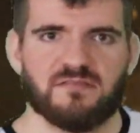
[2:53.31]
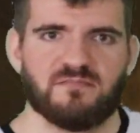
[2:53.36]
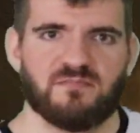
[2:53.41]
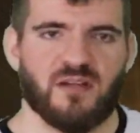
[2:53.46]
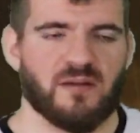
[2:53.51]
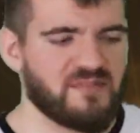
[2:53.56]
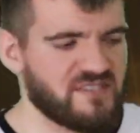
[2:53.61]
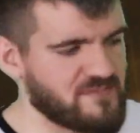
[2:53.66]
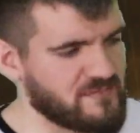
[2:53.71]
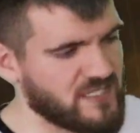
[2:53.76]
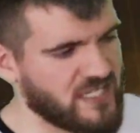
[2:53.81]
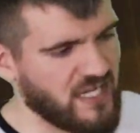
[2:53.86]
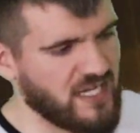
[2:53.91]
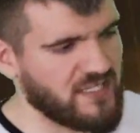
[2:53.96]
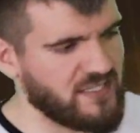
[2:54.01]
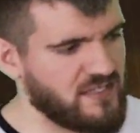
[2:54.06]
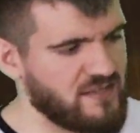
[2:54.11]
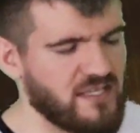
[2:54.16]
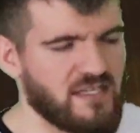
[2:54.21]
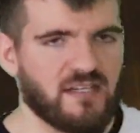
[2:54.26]
probably some
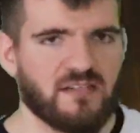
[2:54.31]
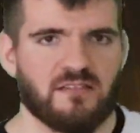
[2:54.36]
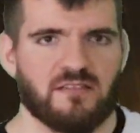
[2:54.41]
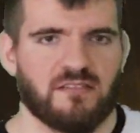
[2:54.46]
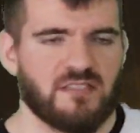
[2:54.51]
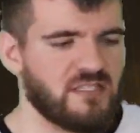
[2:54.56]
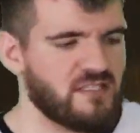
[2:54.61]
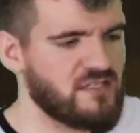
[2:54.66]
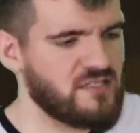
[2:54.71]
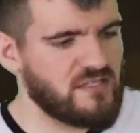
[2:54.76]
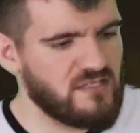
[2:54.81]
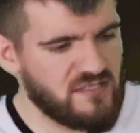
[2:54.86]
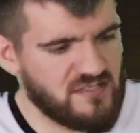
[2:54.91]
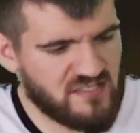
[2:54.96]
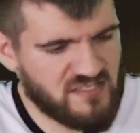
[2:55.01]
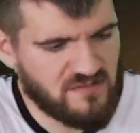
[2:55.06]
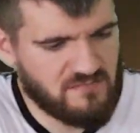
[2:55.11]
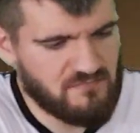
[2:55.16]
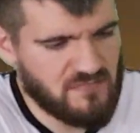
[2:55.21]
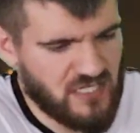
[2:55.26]
cotton in there,
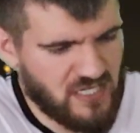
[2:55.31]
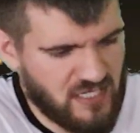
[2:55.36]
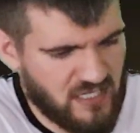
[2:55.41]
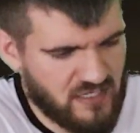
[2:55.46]
some